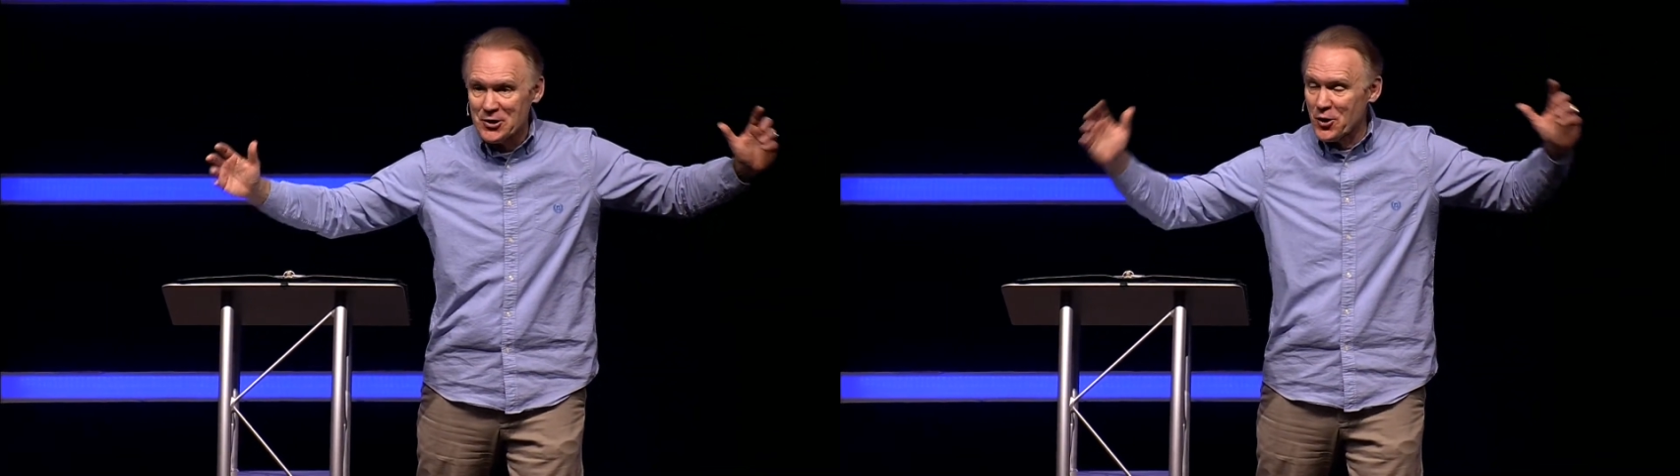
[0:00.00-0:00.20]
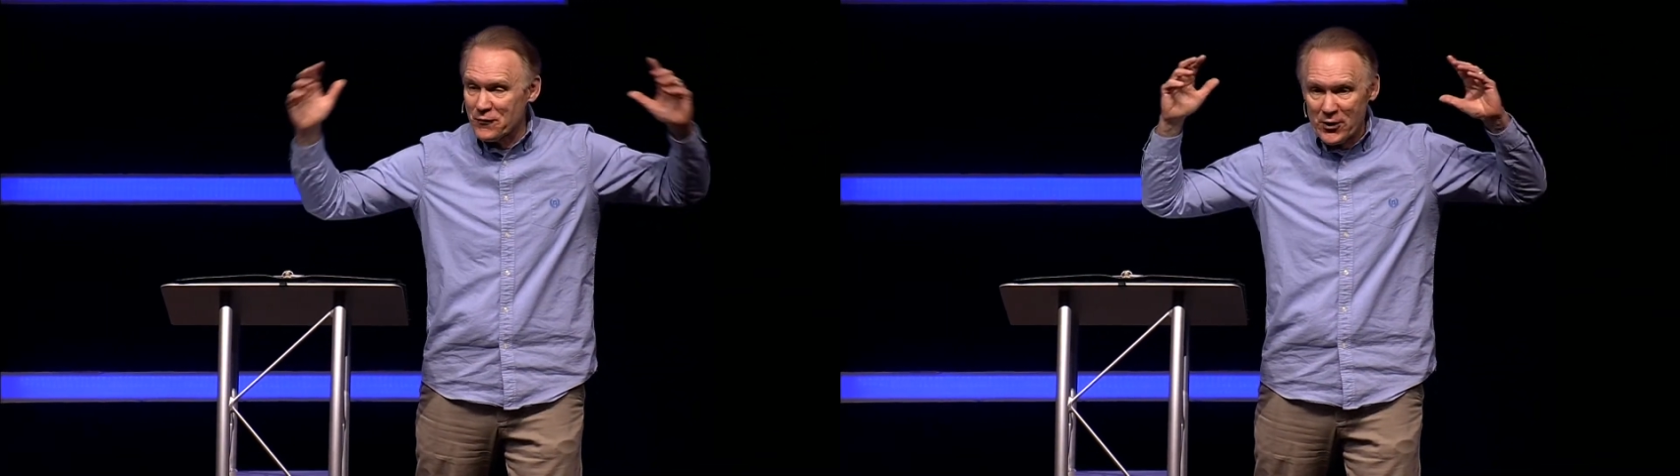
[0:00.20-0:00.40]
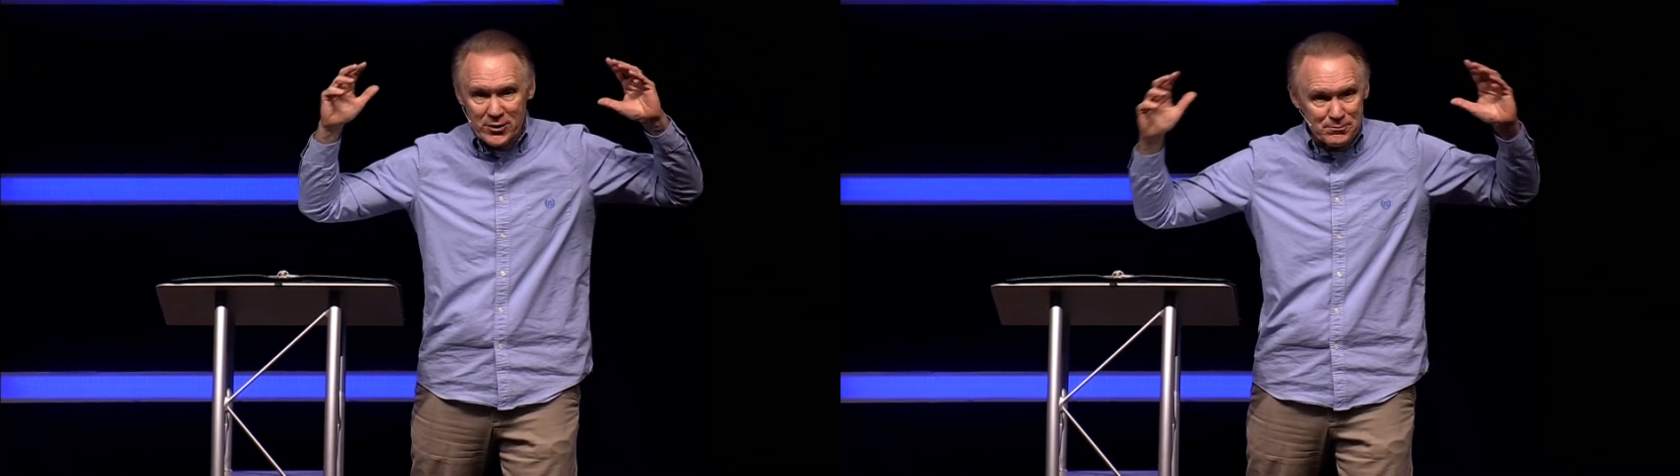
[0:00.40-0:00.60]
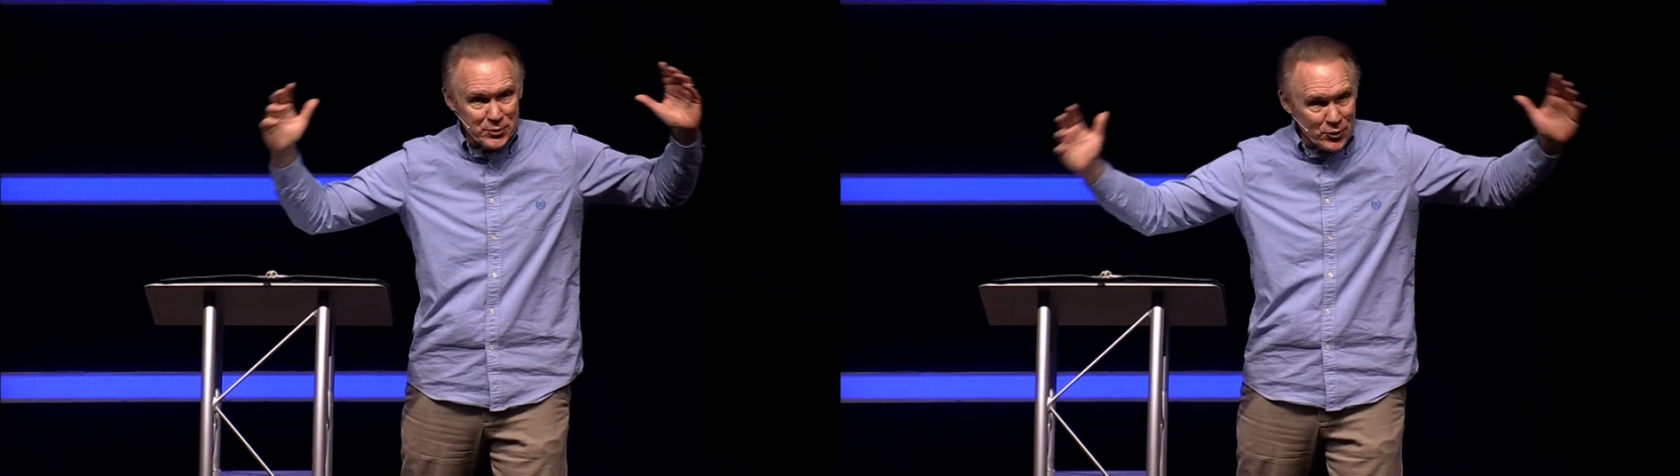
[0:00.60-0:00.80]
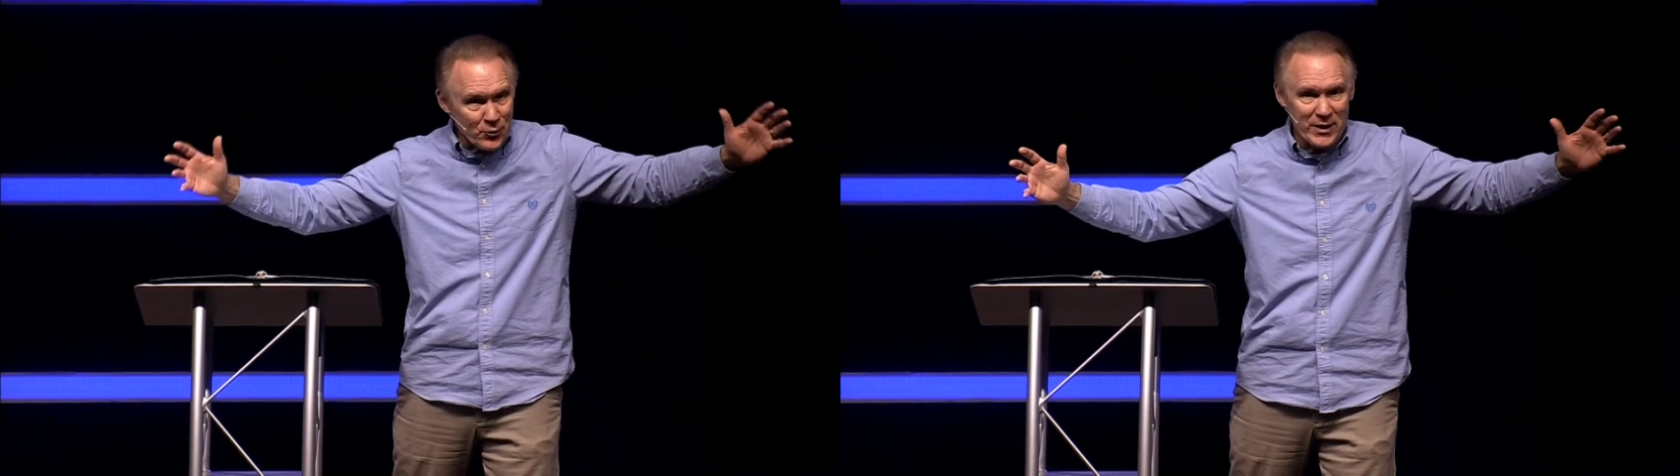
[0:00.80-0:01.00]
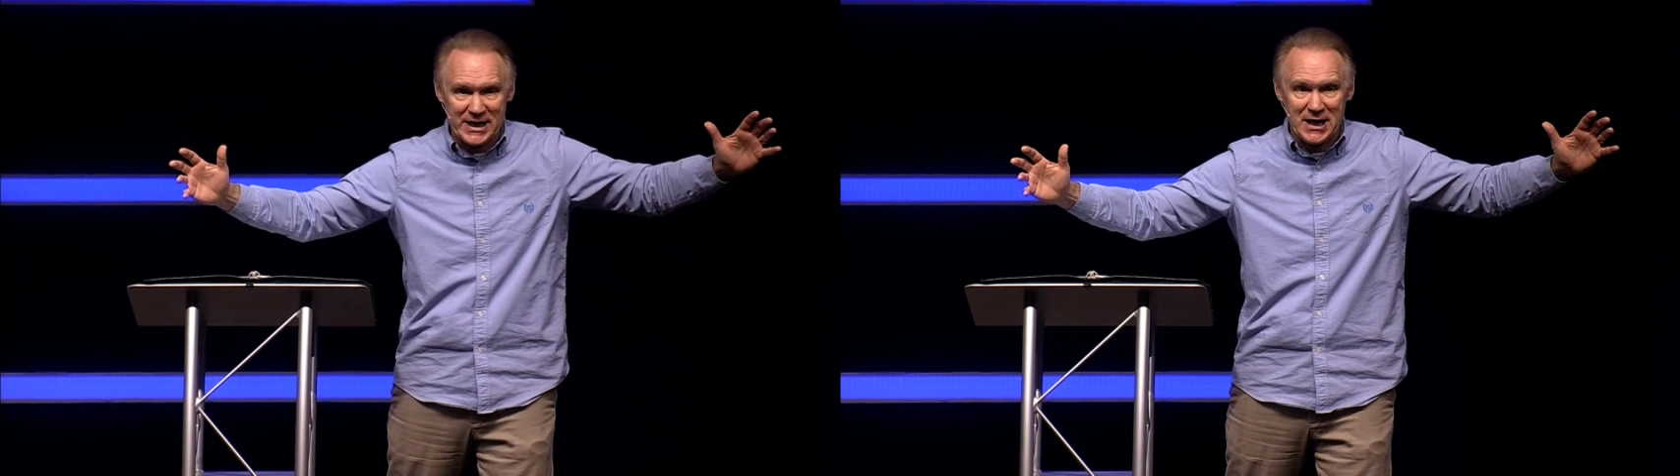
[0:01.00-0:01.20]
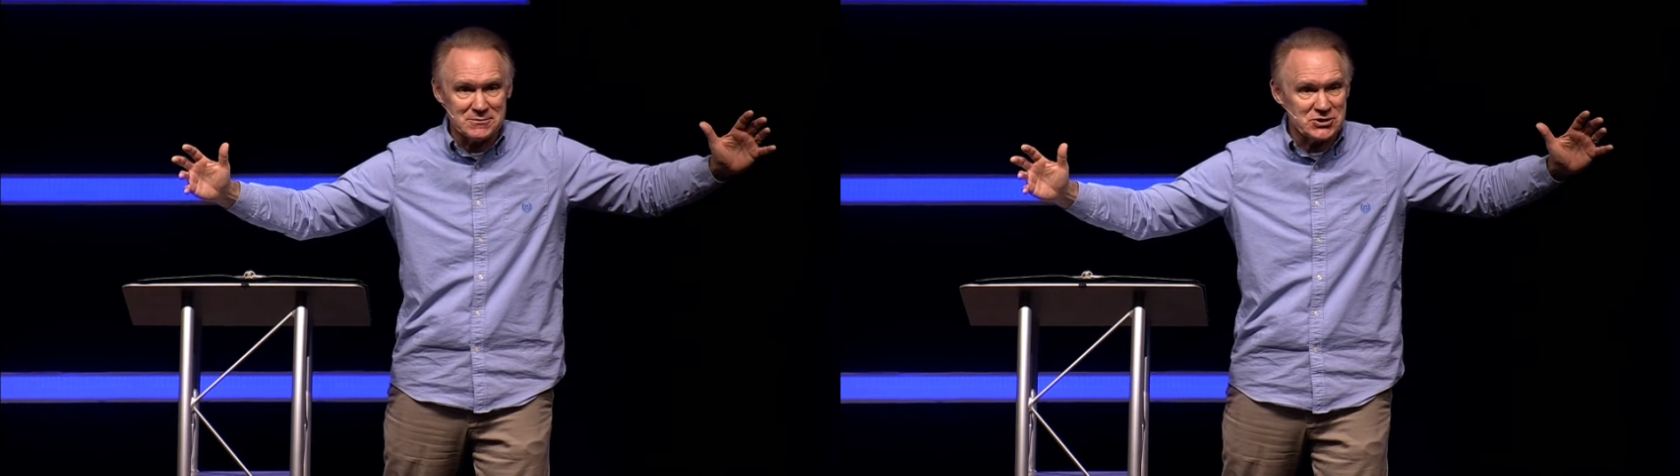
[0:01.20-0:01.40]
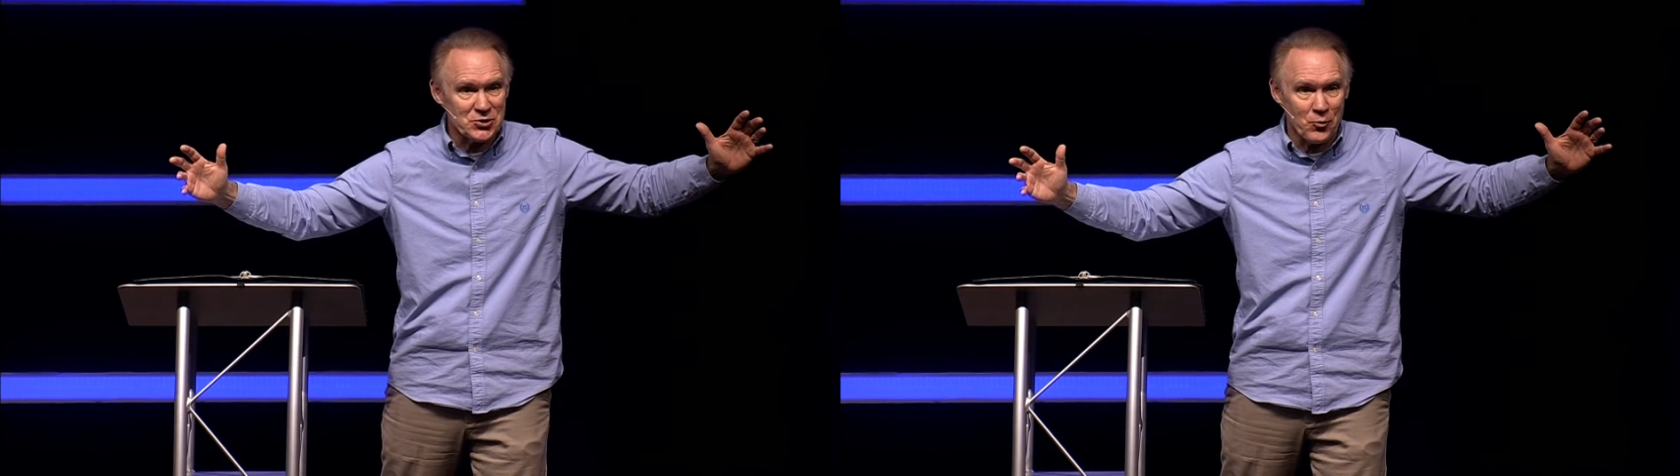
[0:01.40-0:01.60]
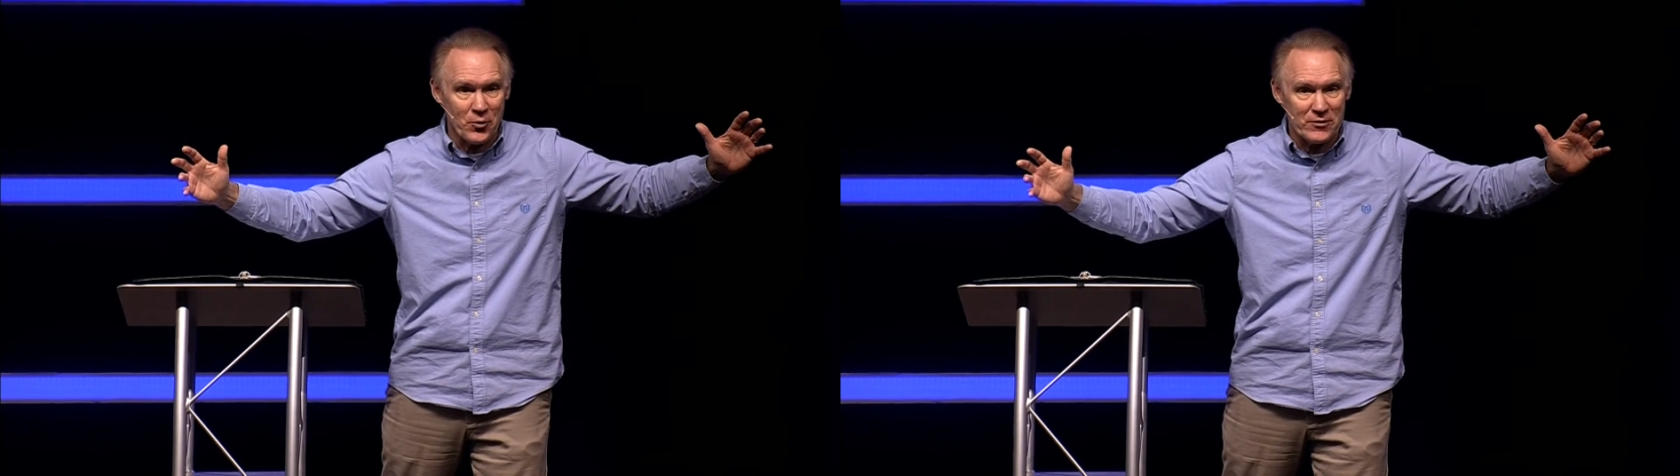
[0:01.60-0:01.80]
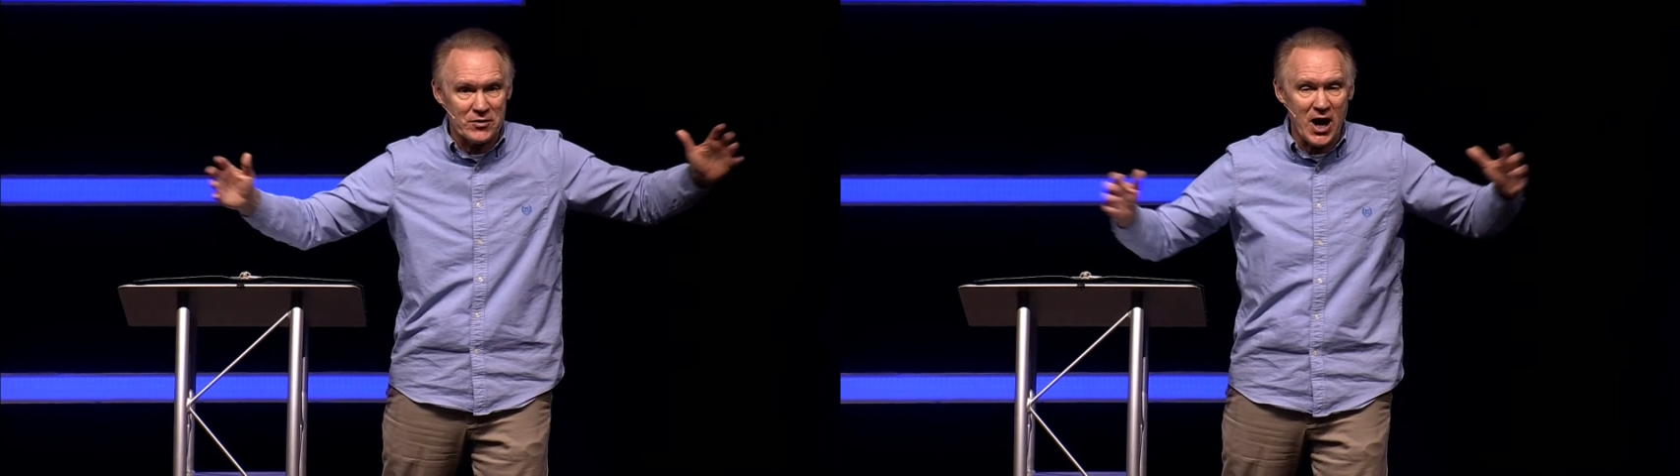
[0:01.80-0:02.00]
You're very pure when it comes to the
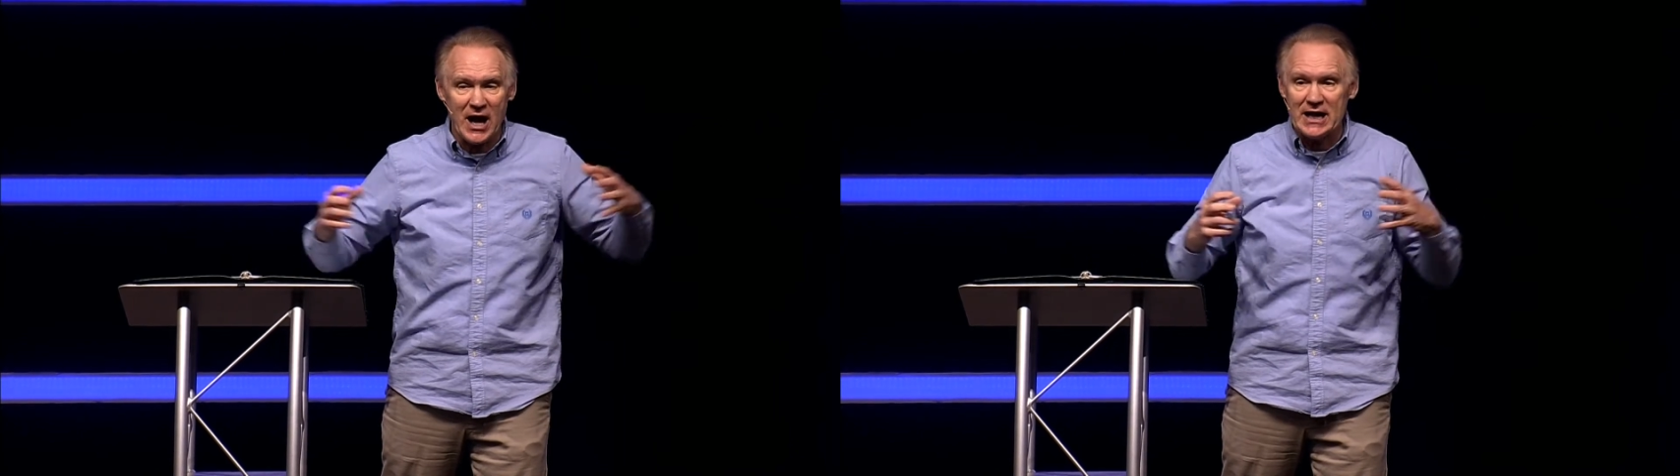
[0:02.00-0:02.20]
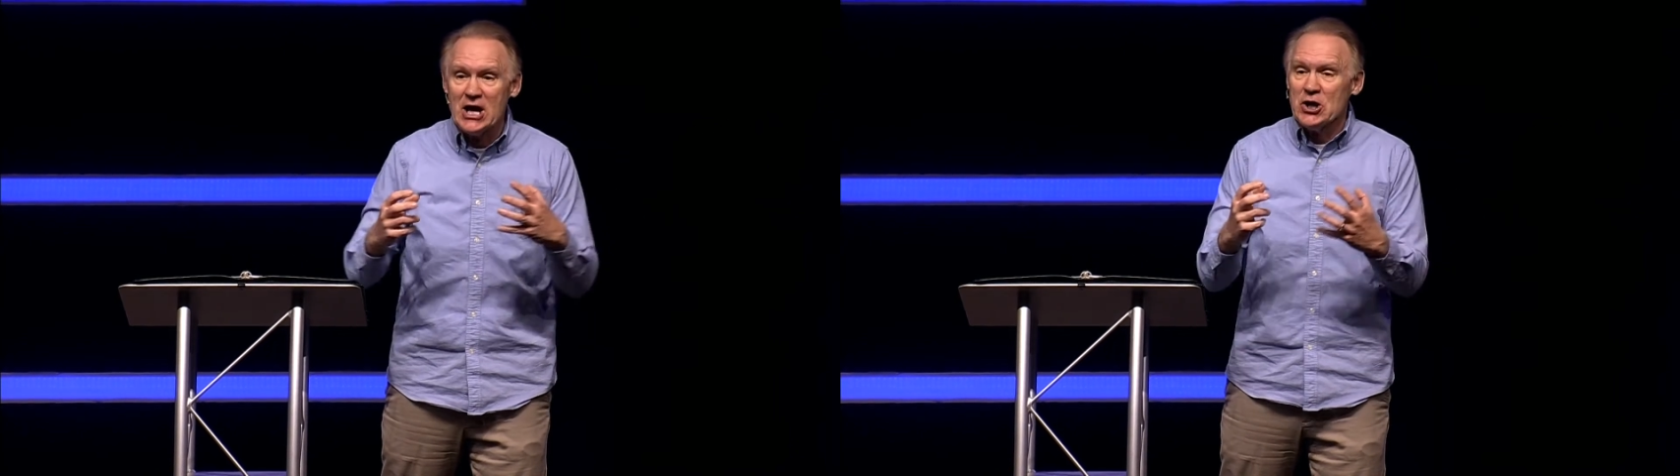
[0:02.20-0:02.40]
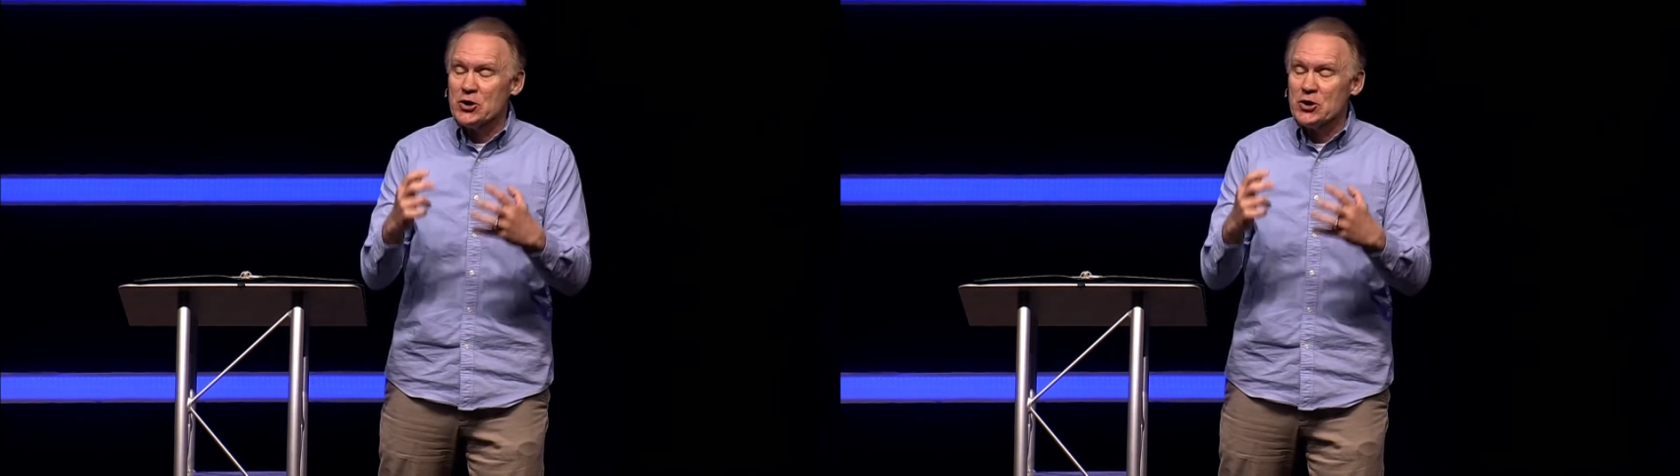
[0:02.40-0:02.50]
Word of God.